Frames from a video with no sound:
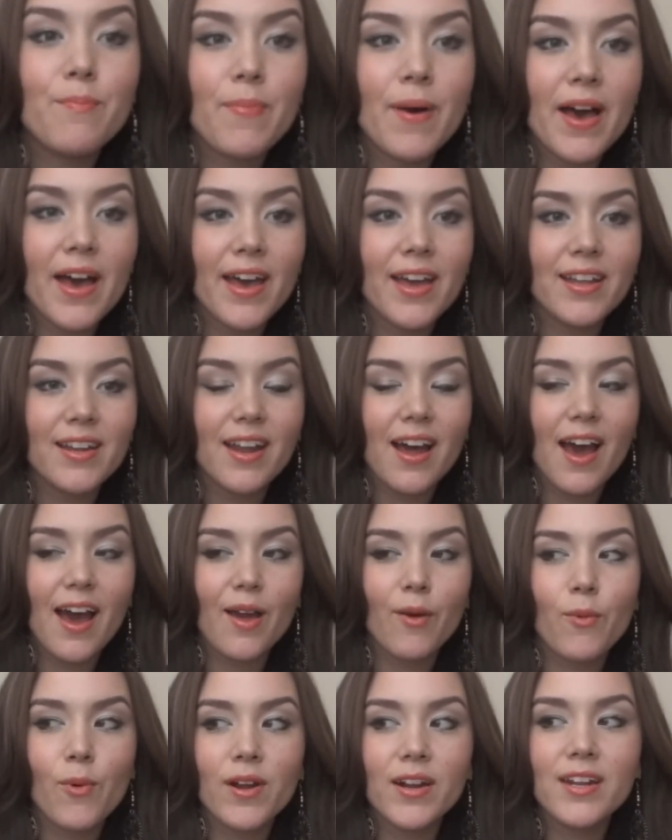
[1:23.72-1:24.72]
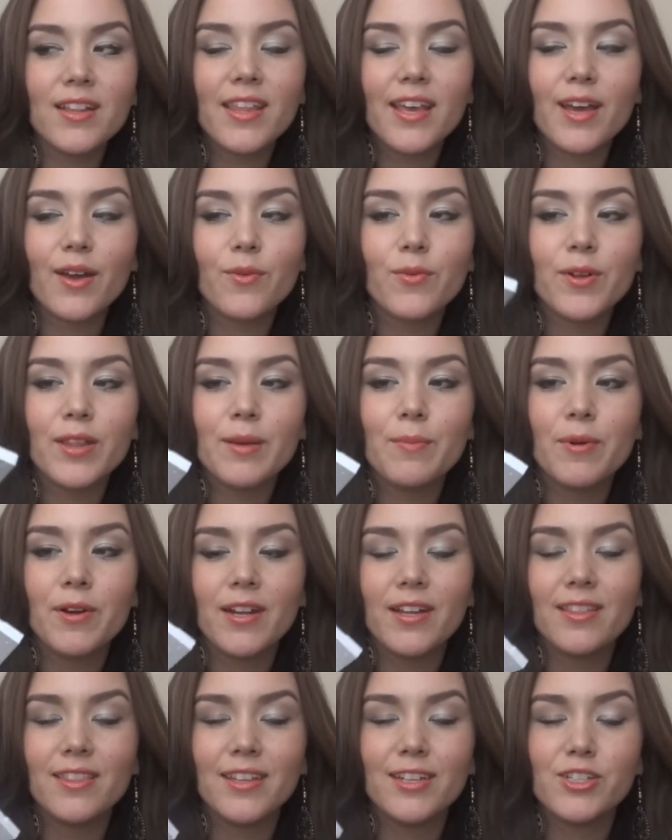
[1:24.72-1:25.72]
but I wanted like a really
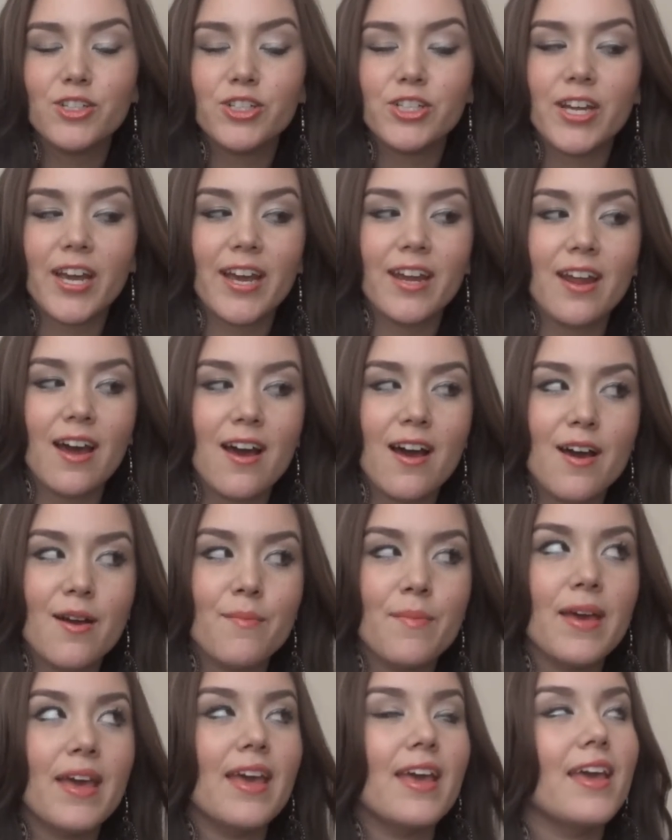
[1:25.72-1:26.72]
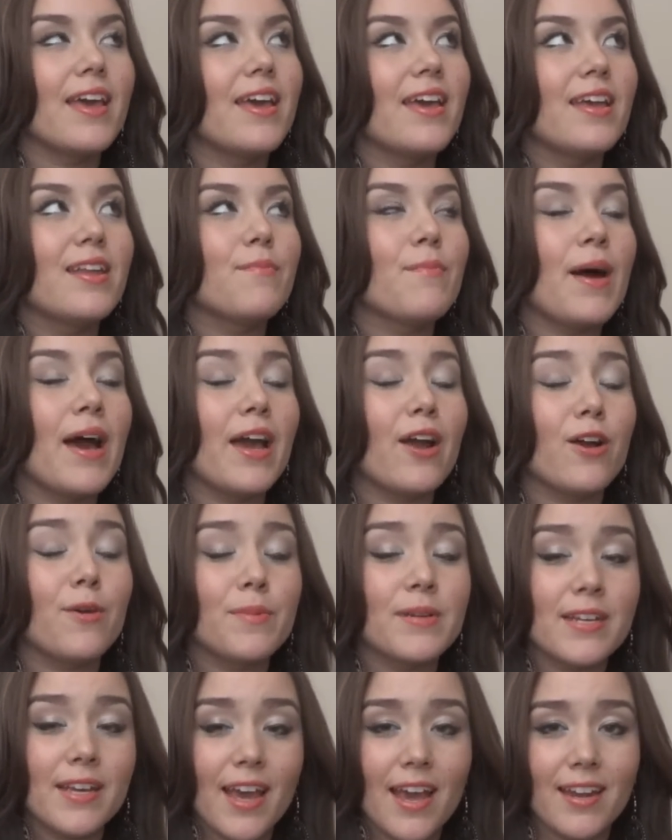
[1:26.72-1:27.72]
pretty lid shade. Um, in my
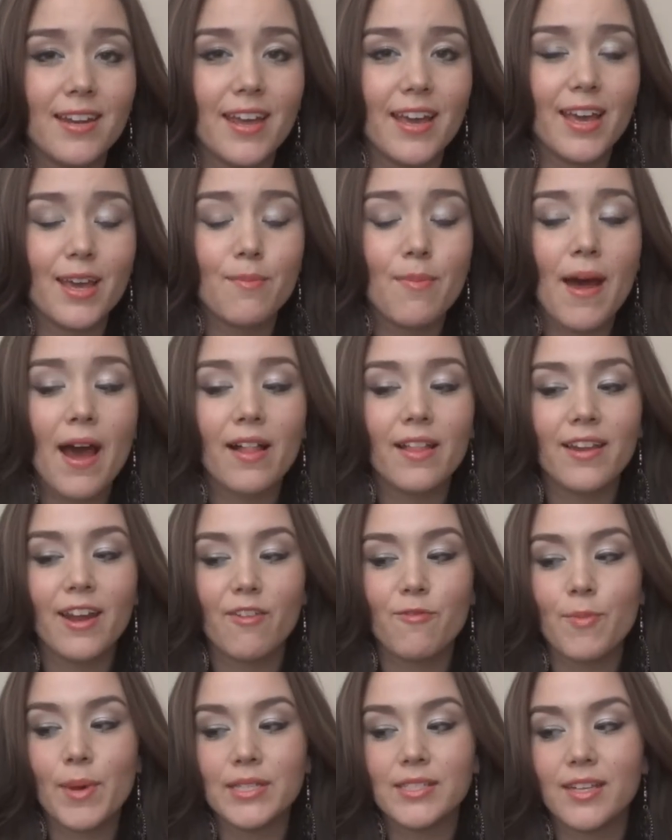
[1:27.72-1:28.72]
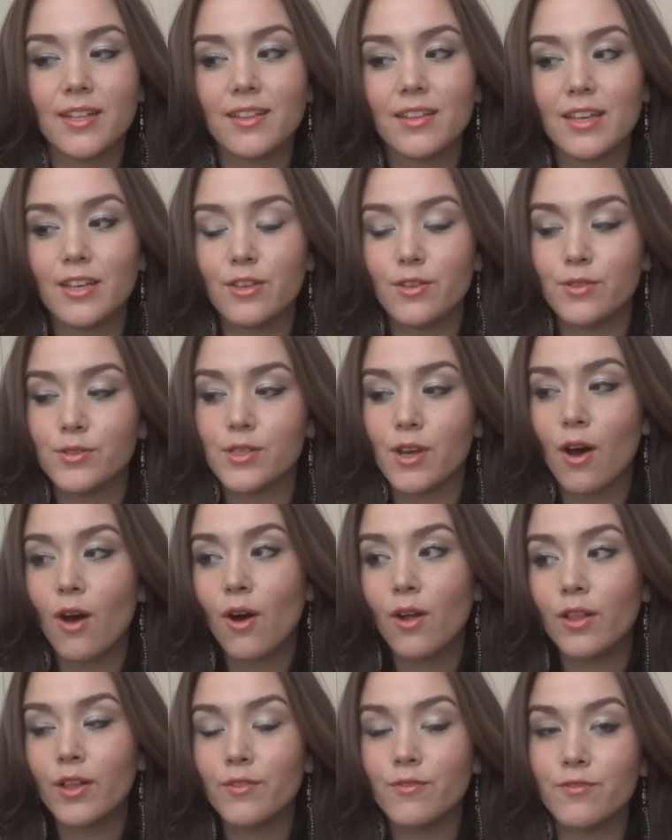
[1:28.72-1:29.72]
Urban Decay Naked palette, I've basically used
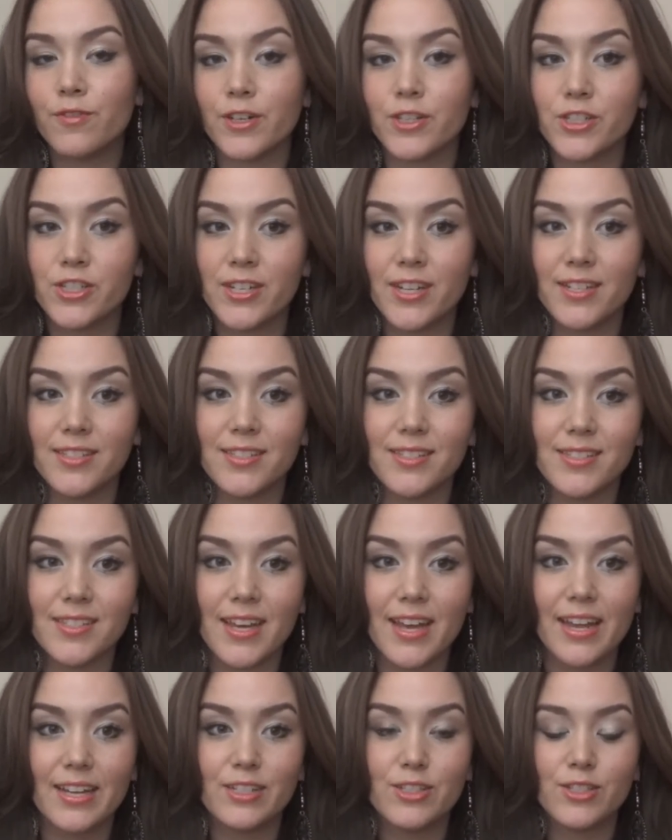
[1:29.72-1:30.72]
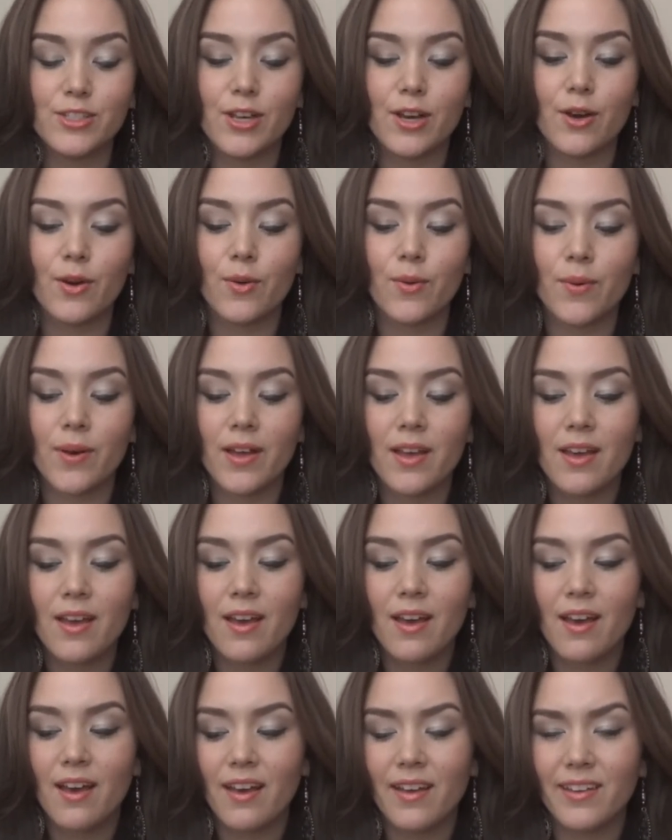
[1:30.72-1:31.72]
all of Virgin and Sin, so
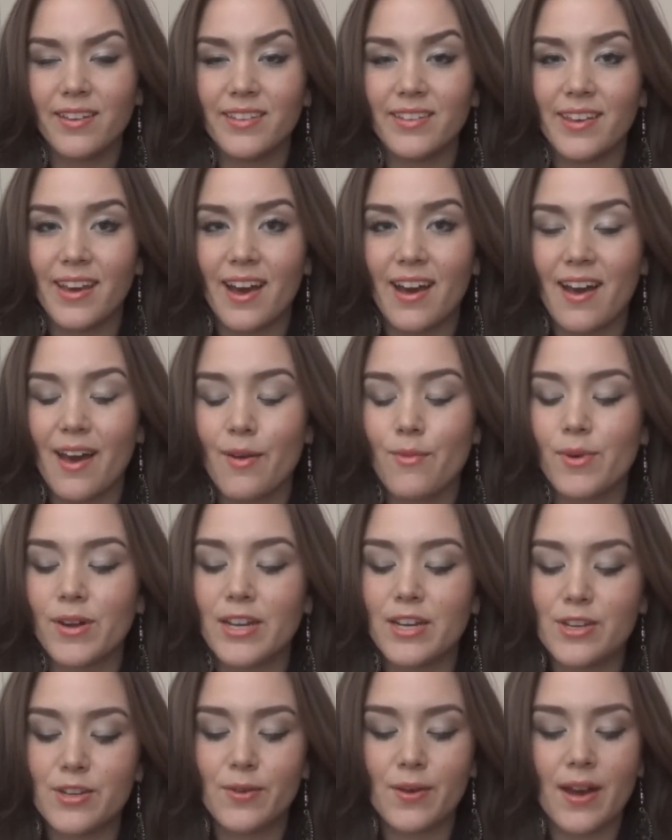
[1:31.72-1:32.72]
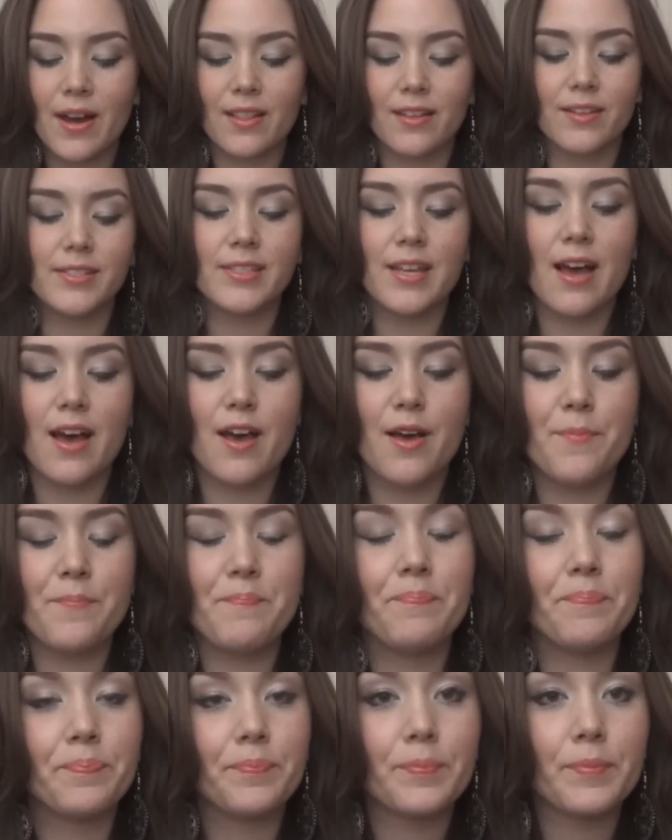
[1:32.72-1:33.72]
yeah, I wanted new colors.
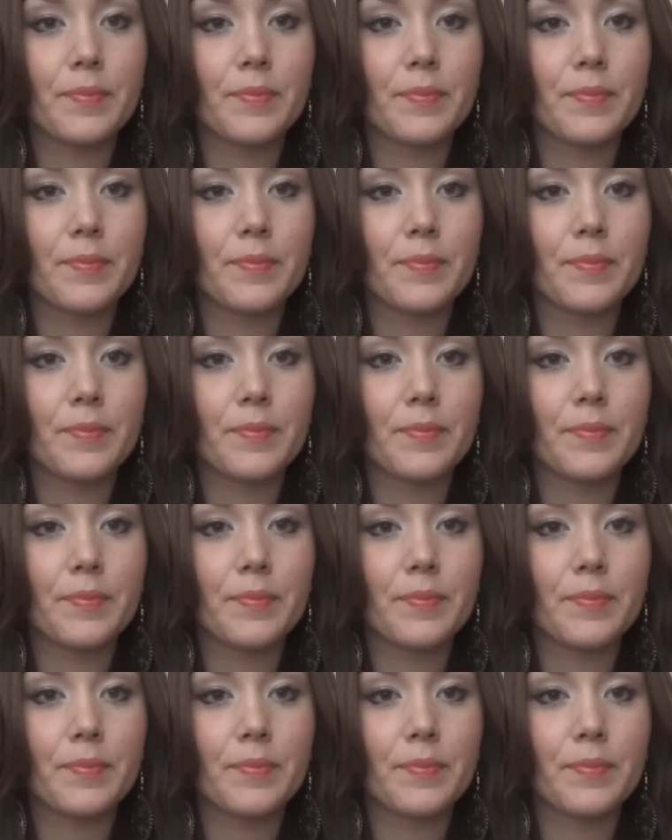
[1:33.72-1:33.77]
Um,